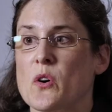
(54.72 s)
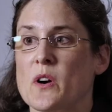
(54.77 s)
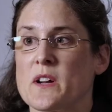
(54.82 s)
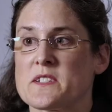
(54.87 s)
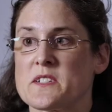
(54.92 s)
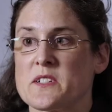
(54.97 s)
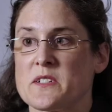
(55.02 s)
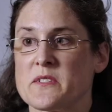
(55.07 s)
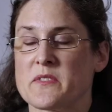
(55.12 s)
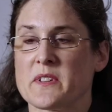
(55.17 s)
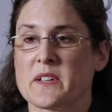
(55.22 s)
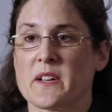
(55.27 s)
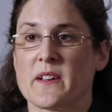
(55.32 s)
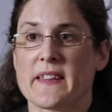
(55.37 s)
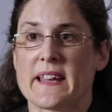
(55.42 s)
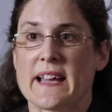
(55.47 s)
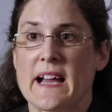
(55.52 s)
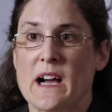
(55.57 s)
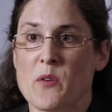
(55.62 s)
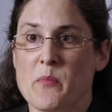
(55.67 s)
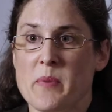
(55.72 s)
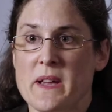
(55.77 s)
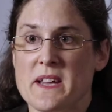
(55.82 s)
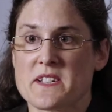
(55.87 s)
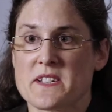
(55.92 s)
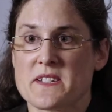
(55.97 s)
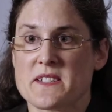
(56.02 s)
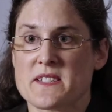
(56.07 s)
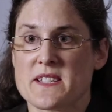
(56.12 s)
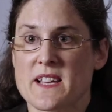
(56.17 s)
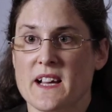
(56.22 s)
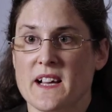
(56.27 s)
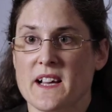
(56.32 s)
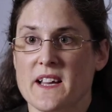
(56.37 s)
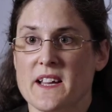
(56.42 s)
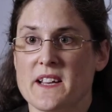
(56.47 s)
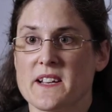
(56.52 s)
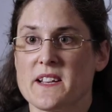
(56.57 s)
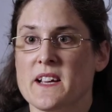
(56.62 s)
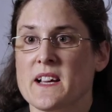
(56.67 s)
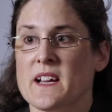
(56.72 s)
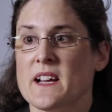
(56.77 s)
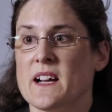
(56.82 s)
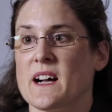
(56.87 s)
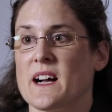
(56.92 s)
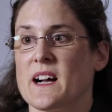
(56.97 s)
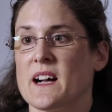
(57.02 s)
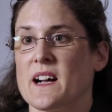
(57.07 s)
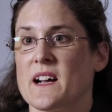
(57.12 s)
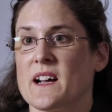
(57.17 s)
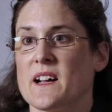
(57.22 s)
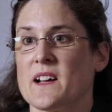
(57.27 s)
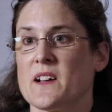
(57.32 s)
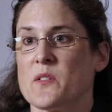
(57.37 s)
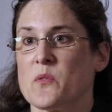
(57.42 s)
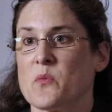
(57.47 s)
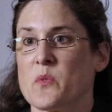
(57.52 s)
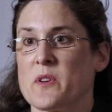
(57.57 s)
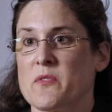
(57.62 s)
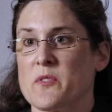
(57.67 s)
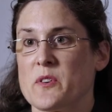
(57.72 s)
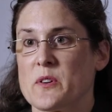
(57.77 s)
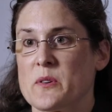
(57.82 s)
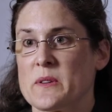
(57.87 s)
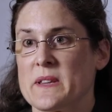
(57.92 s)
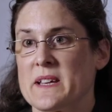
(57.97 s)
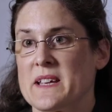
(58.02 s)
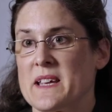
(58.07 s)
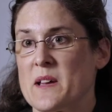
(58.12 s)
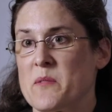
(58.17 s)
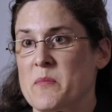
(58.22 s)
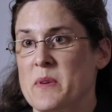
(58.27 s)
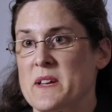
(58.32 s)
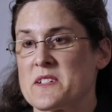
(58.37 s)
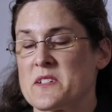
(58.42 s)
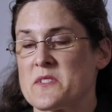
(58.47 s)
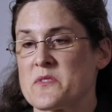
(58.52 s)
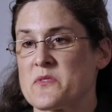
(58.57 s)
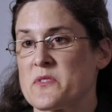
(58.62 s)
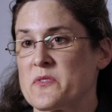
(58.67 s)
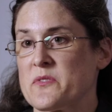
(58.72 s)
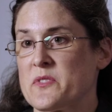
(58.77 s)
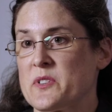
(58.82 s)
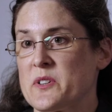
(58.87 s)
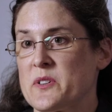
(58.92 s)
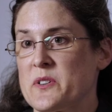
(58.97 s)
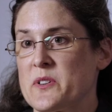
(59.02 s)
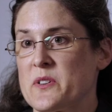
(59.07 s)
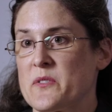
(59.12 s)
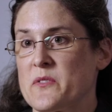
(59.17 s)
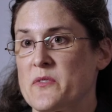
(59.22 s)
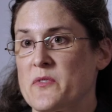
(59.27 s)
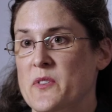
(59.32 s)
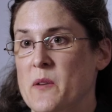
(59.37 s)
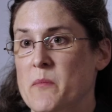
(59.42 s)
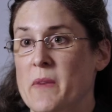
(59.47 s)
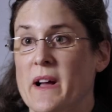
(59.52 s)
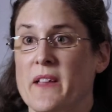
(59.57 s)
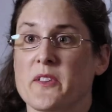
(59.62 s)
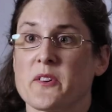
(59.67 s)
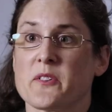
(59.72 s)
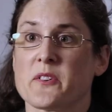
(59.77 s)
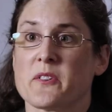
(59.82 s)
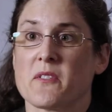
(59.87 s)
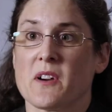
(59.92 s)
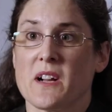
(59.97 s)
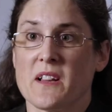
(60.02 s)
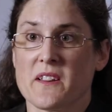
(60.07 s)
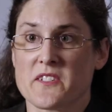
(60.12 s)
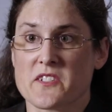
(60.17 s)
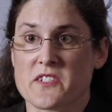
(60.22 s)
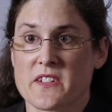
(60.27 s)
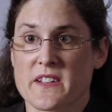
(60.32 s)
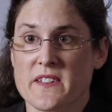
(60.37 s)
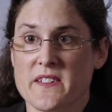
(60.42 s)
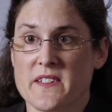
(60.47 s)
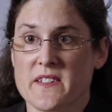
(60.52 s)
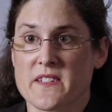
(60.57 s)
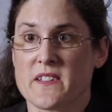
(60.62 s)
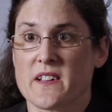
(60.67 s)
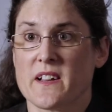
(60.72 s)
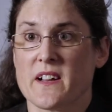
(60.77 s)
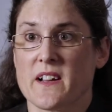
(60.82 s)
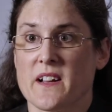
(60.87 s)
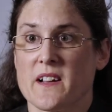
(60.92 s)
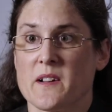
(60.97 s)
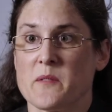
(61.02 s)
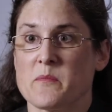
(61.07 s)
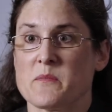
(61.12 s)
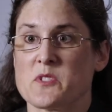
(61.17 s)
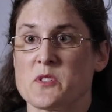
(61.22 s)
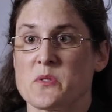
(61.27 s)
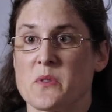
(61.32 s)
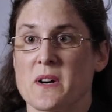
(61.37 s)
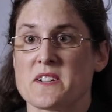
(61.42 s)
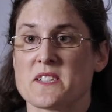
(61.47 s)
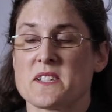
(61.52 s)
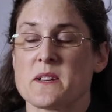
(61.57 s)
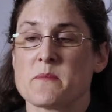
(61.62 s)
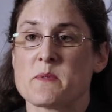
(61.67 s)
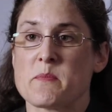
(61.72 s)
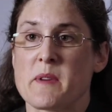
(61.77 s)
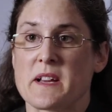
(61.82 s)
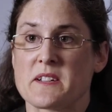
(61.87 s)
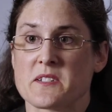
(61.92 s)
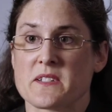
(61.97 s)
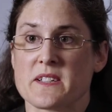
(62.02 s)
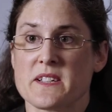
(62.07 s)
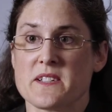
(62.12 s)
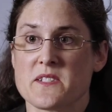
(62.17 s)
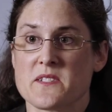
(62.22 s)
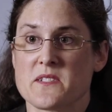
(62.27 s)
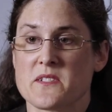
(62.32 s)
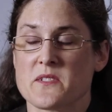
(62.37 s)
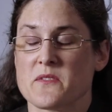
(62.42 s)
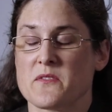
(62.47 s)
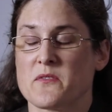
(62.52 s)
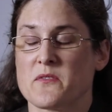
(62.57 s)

or alternatively on the outpatient side, uh, we frequently get patients referred from other neurologists um, to our subspecialists